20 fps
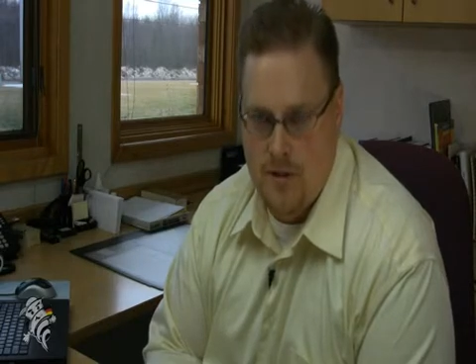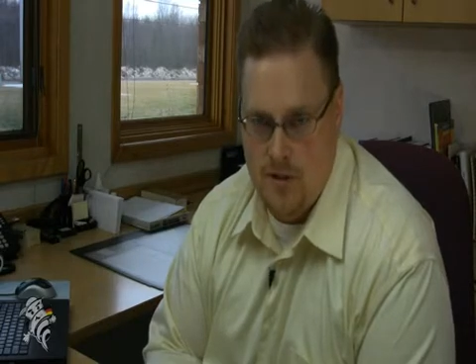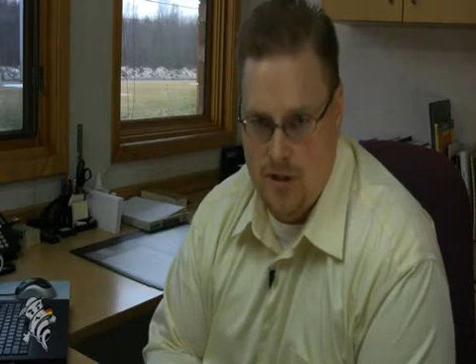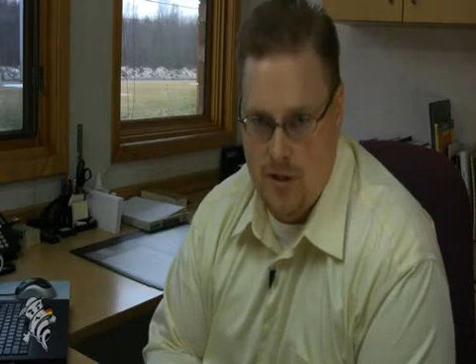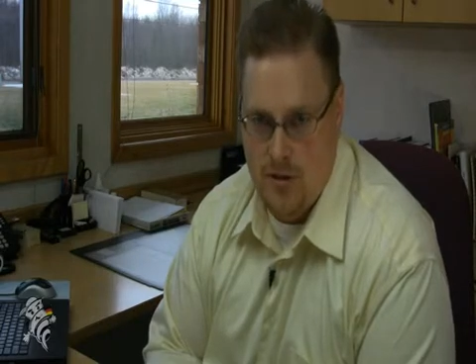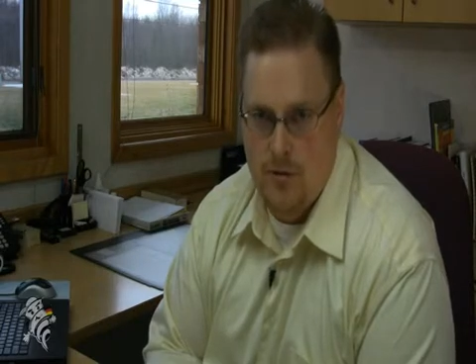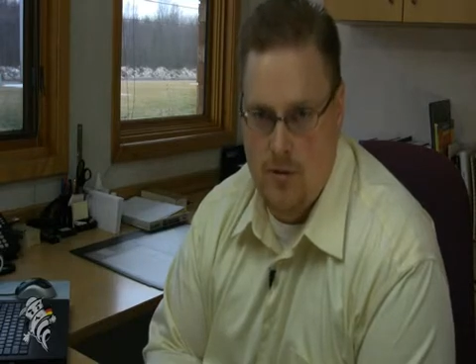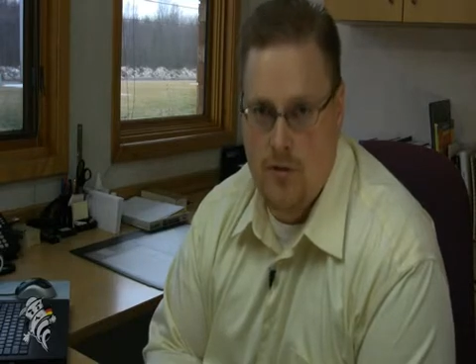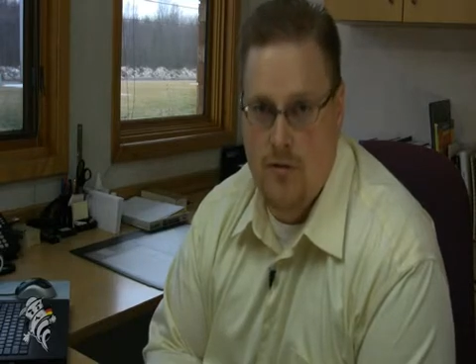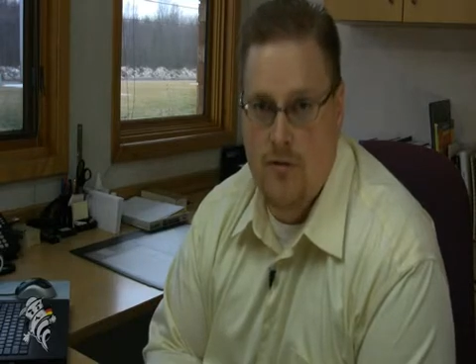
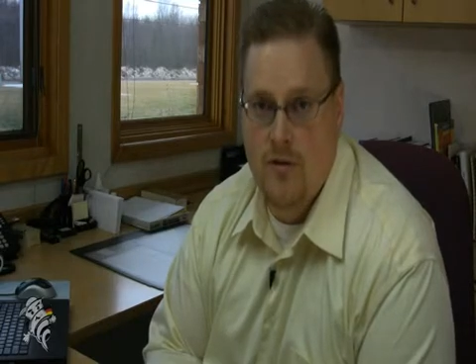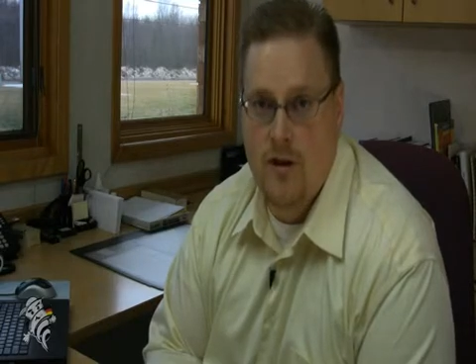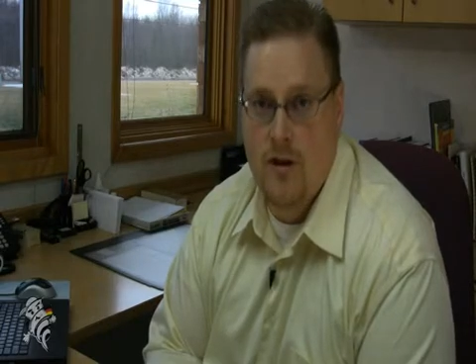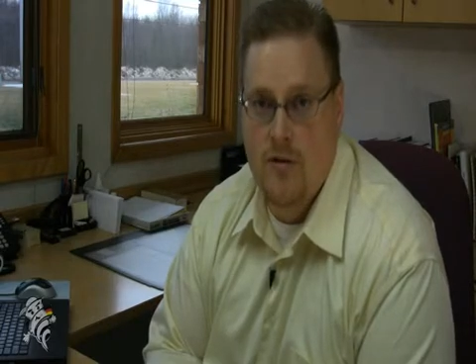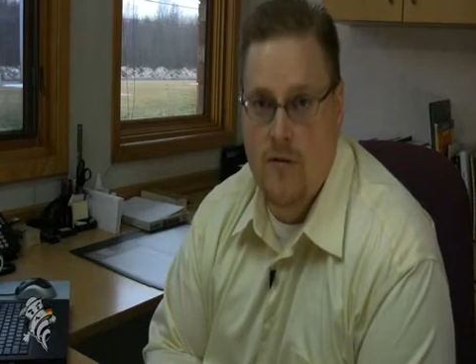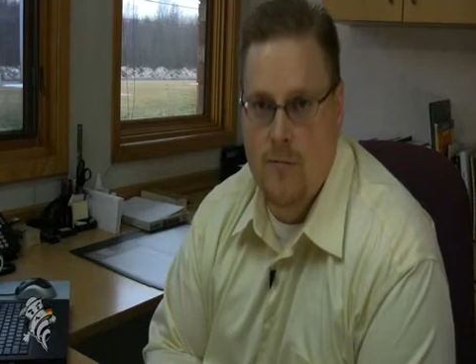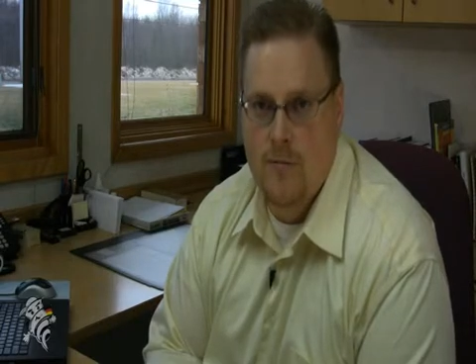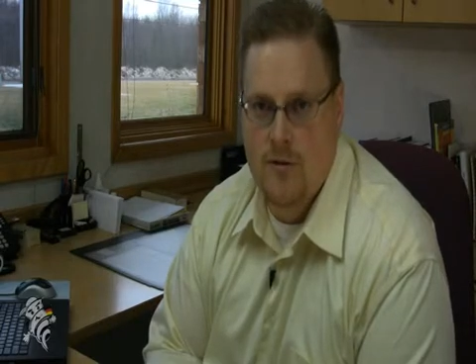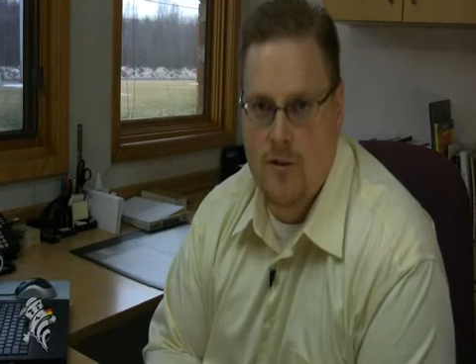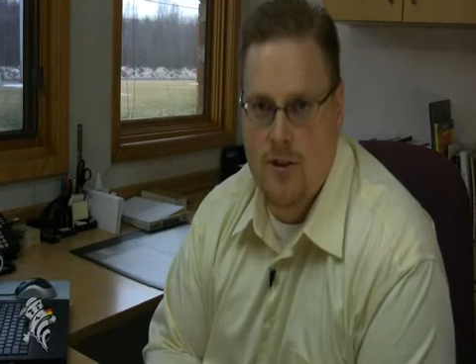0 to
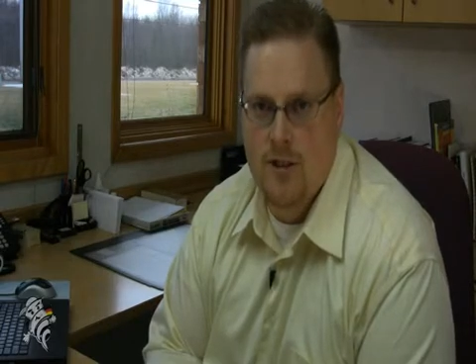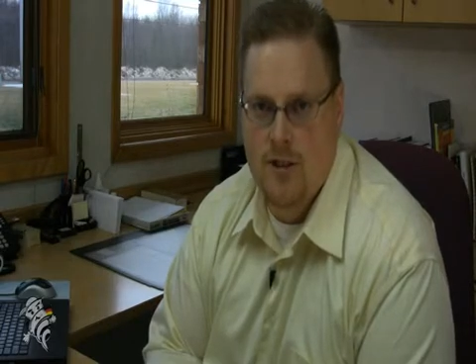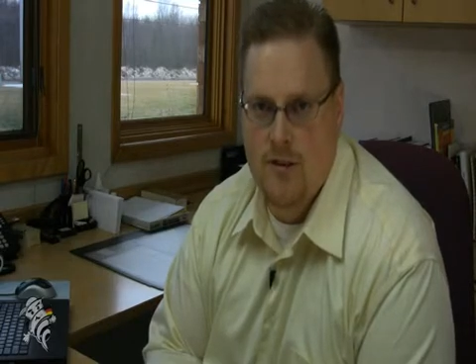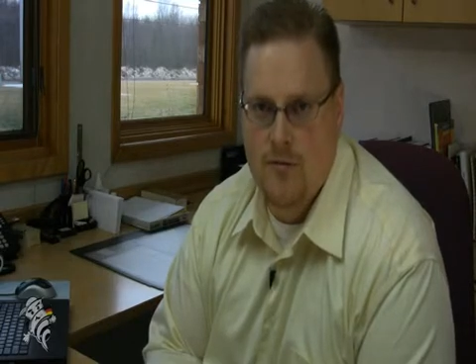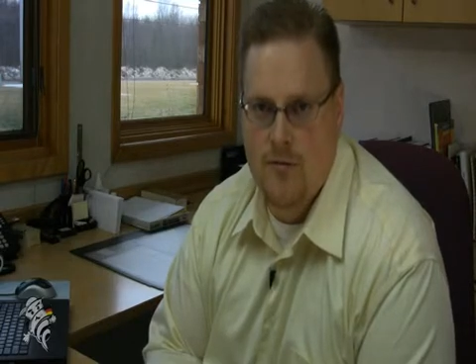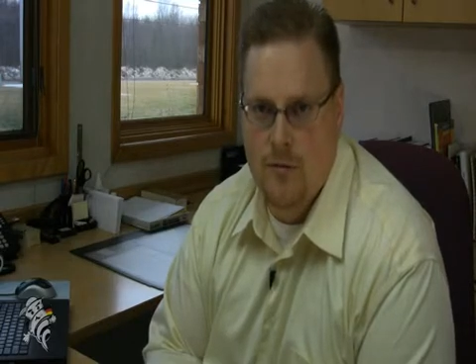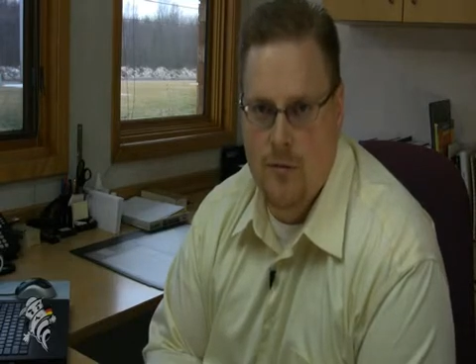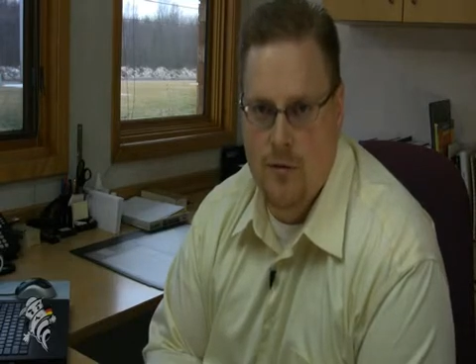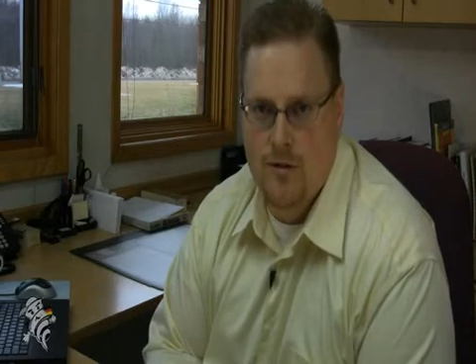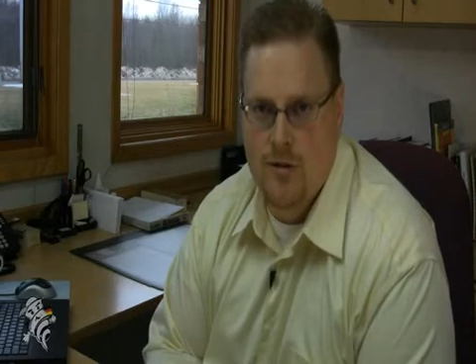
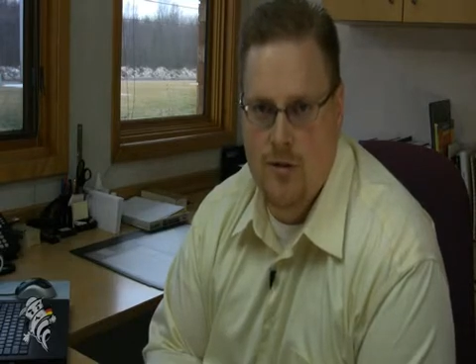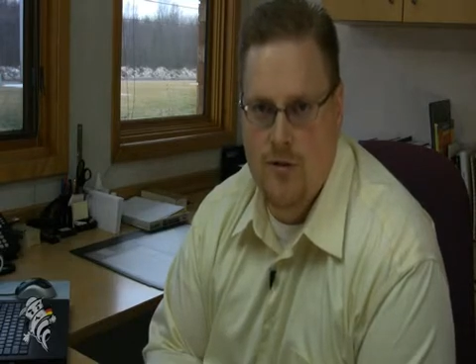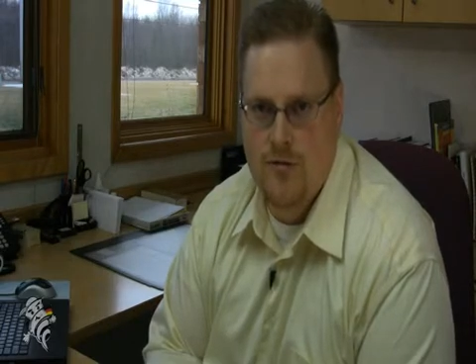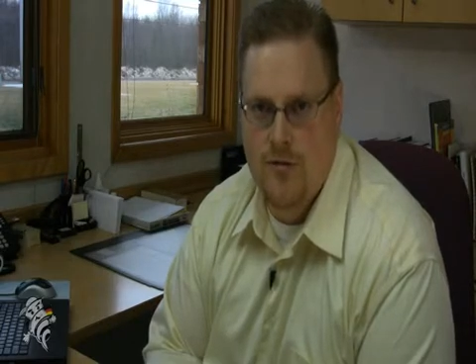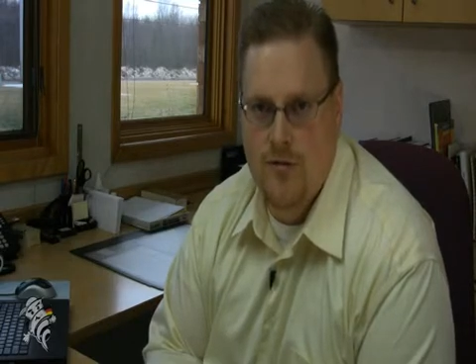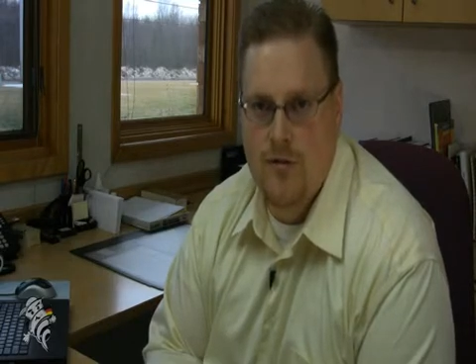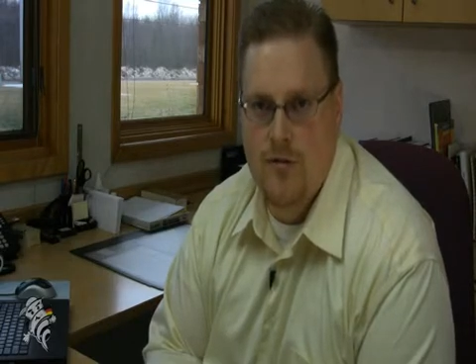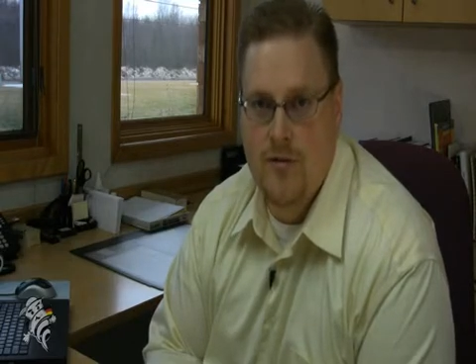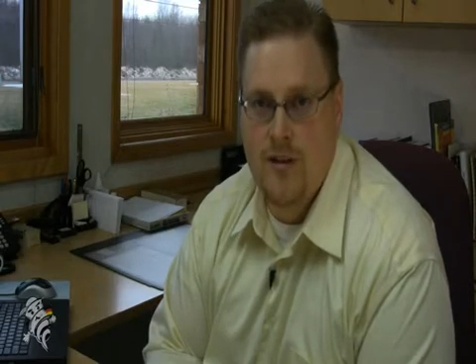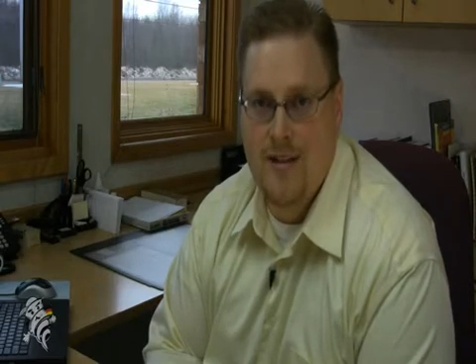5% versus
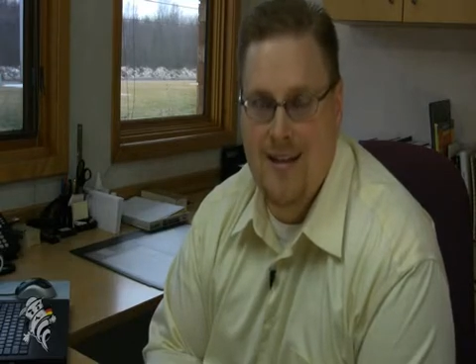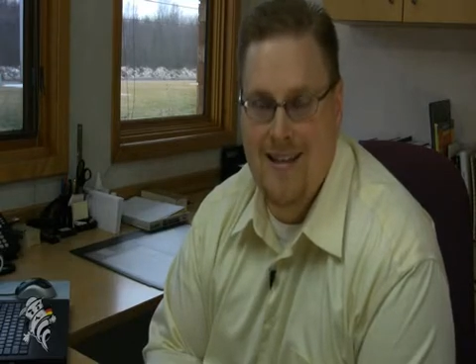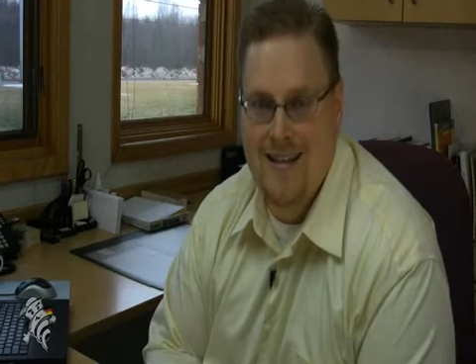50